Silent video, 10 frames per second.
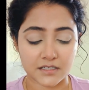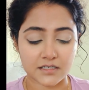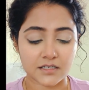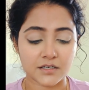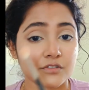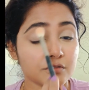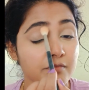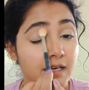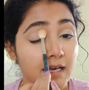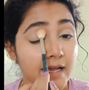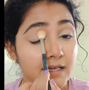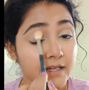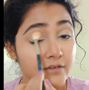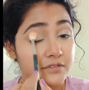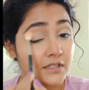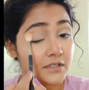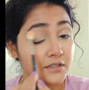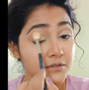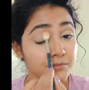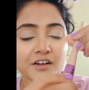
it, just very lightly I've set it.